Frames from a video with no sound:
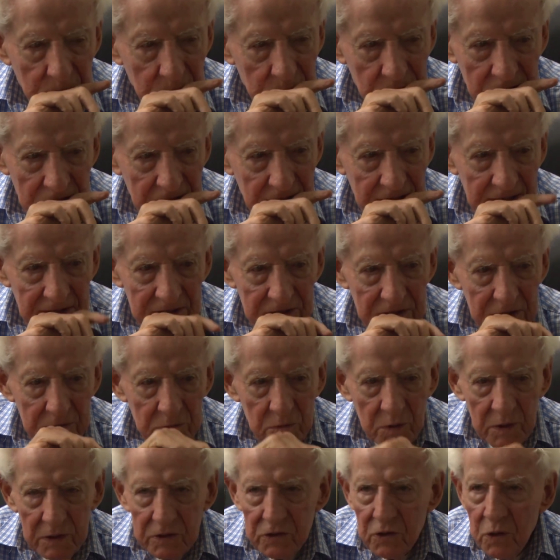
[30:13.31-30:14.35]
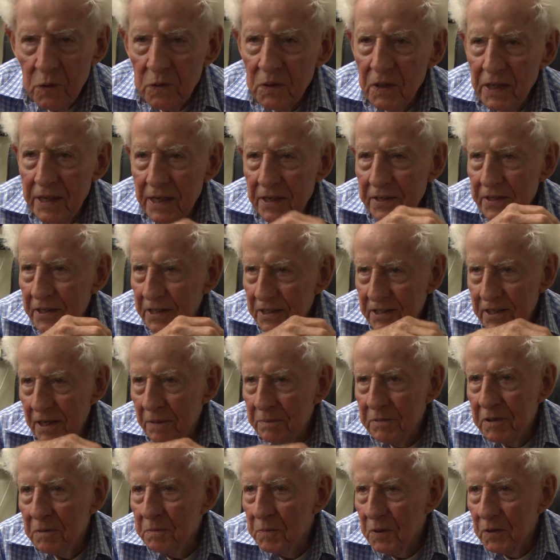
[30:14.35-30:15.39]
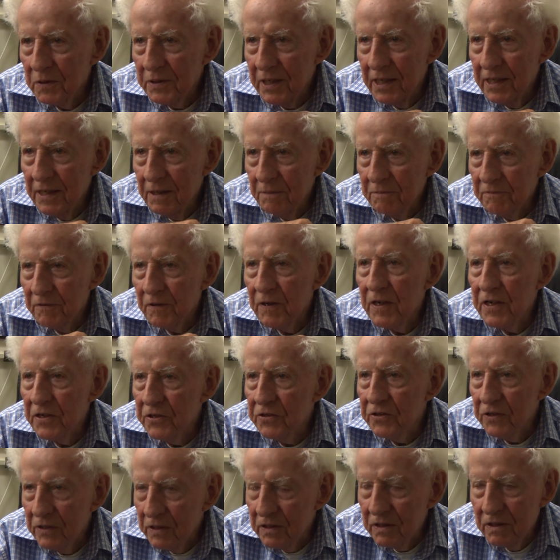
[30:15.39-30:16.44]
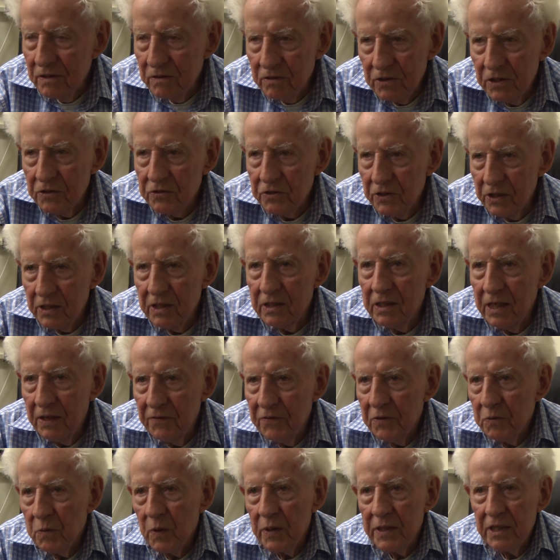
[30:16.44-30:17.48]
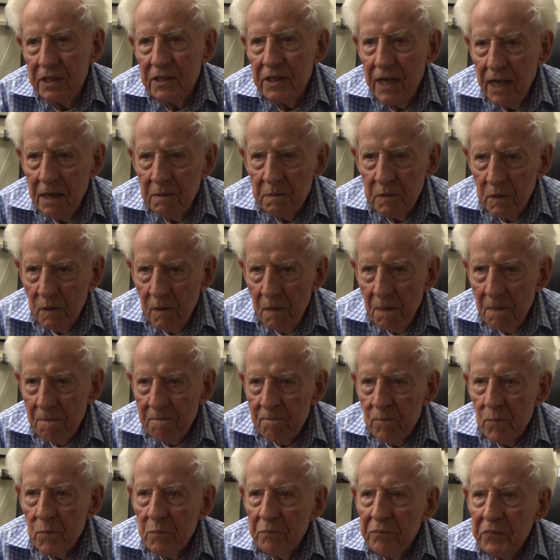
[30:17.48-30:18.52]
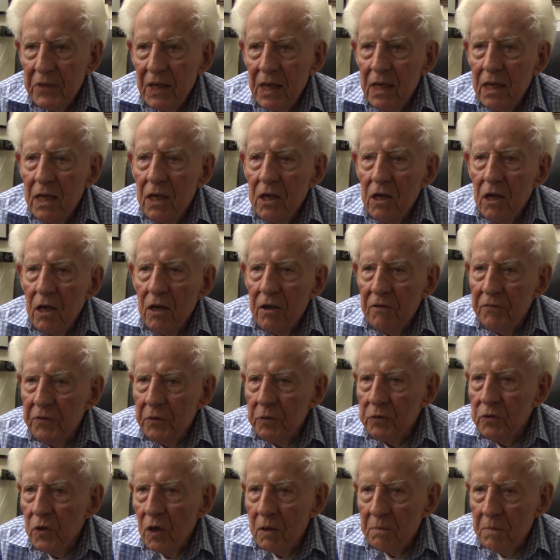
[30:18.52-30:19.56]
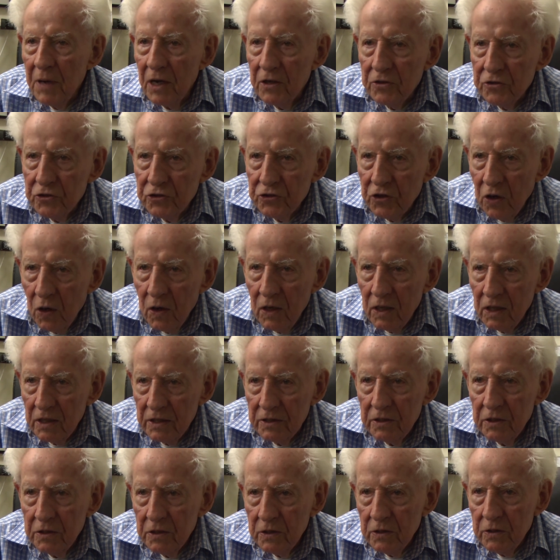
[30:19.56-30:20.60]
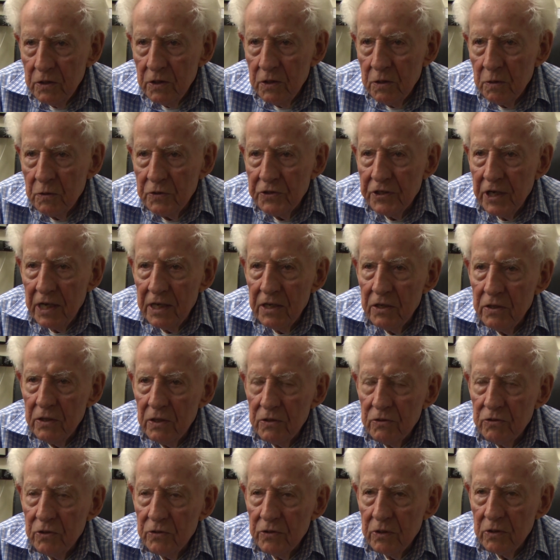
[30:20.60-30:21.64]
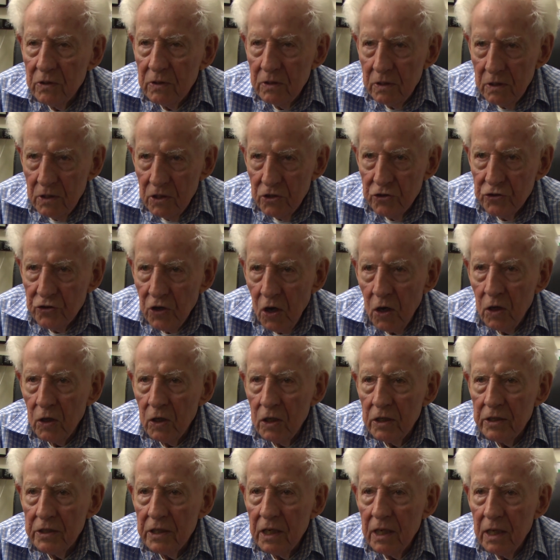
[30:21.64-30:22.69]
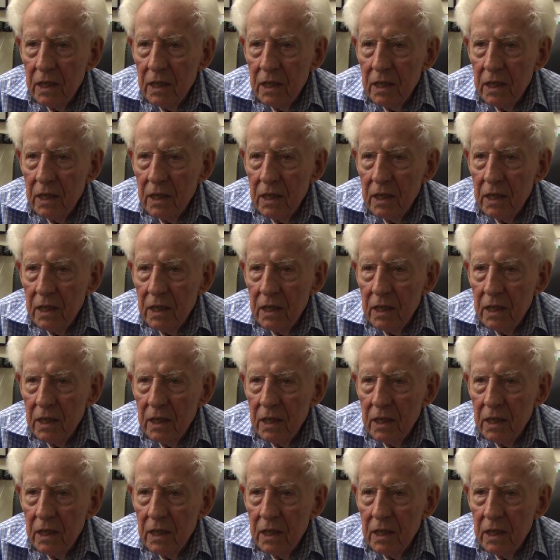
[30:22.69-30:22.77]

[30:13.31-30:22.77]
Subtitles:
things that were totally unacceptable to him. For instance, just to give you one example, if you're talking about Charlotte, you would say this: Charlotte,